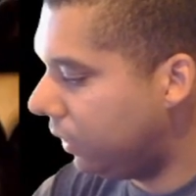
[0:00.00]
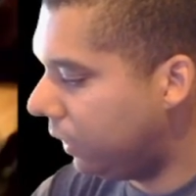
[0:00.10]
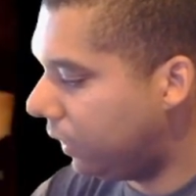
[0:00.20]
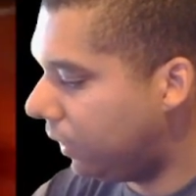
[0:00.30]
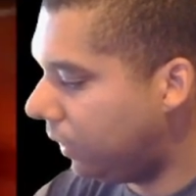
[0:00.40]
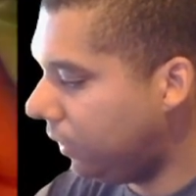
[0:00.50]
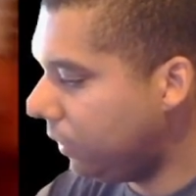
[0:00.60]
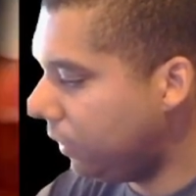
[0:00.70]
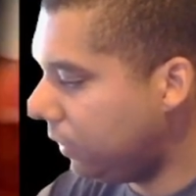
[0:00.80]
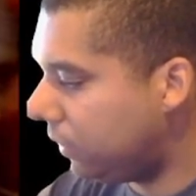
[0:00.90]
Yeah, I
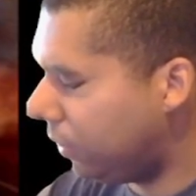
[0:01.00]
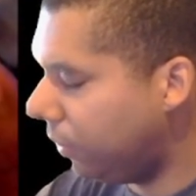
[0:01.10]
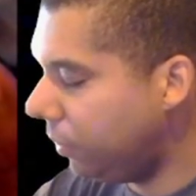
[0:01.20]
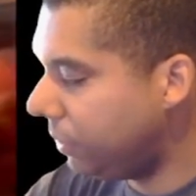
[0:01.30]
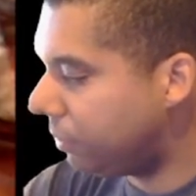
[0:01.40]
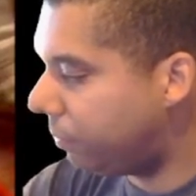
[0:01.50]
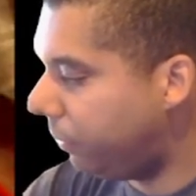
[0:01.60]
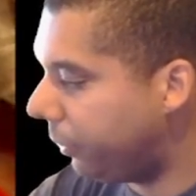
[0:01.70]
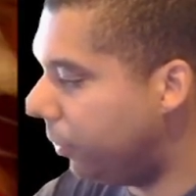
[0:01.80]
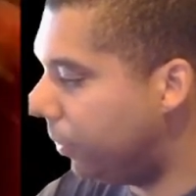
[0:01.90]
think that Artemis is
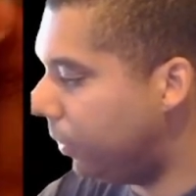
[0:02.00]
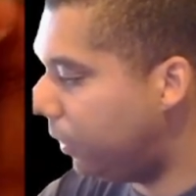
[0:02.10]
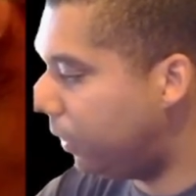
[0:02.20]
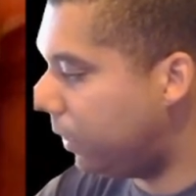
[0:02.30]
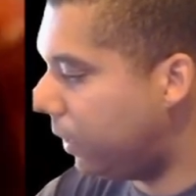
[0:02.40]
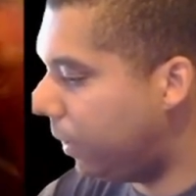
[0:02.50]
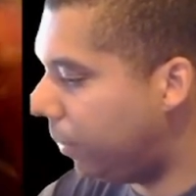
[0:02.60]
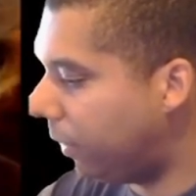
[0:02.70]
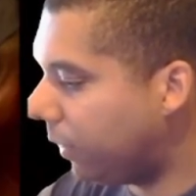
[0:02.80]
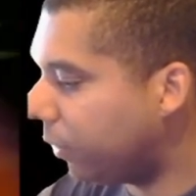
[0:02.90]
pretty cool.
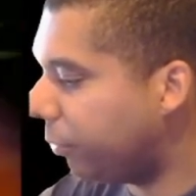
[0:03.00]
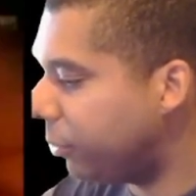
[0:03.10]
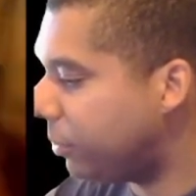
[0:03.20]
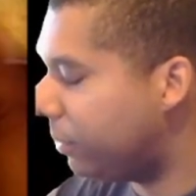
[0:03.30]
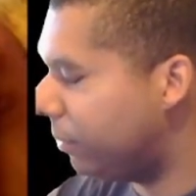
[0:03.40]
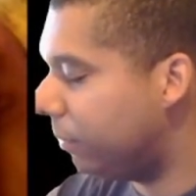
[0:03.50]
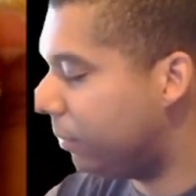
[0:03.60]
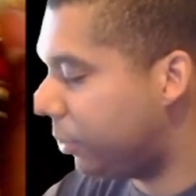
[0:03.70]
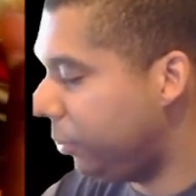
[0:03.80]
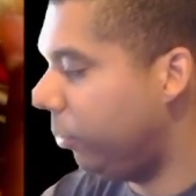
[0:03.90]
I thought the first
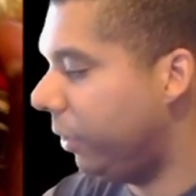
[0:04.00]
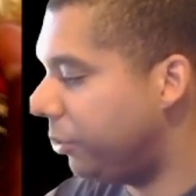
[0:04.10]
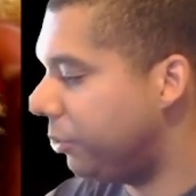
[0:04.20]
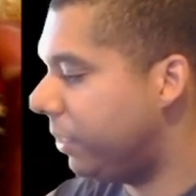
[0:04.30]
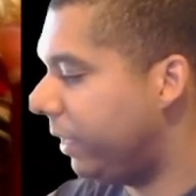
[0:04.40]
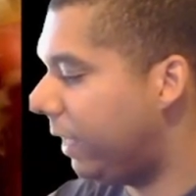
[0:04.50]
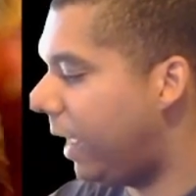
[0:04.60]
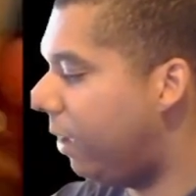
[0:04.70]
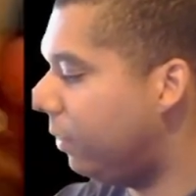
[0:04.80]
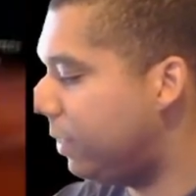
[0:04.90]
two were interesting, and
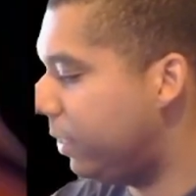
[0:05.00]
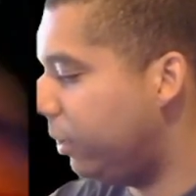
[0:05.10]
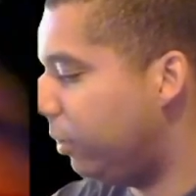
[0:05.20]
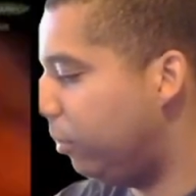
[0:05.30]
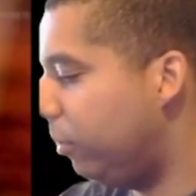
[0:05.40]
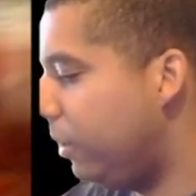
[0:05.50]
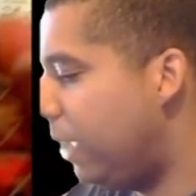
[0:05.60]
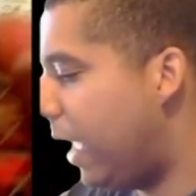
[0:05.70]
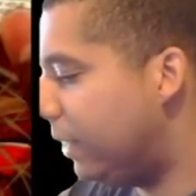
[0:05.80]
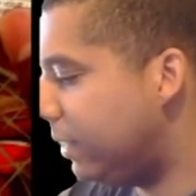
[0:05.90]
now to go
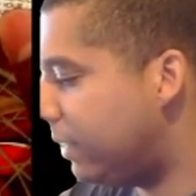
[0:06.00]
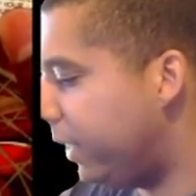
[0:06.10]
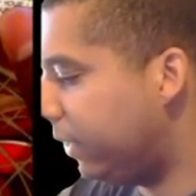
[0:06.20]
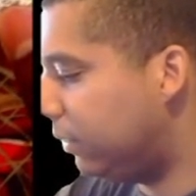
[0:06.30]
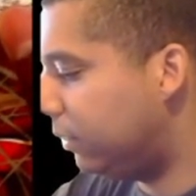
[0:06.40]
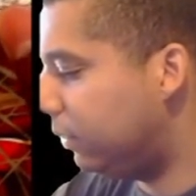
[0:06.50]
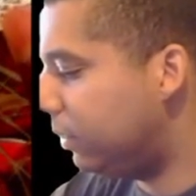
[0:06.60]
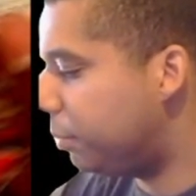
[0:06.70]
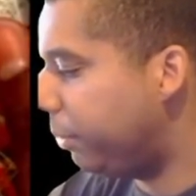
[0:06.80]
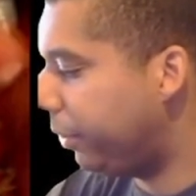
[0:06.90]
at this angle
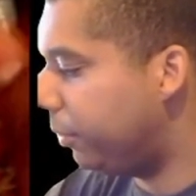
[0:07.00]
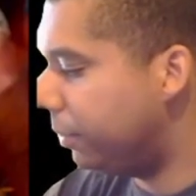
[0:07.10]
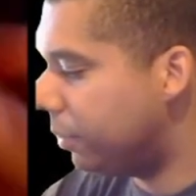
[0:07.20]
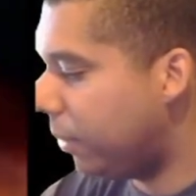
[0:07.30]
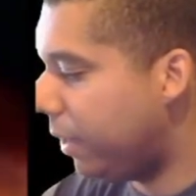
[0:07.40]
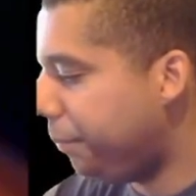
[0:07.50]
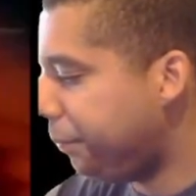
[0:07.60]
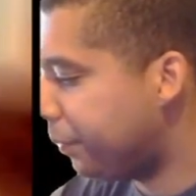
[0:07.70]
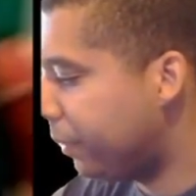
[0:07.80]
is pretty cool as well.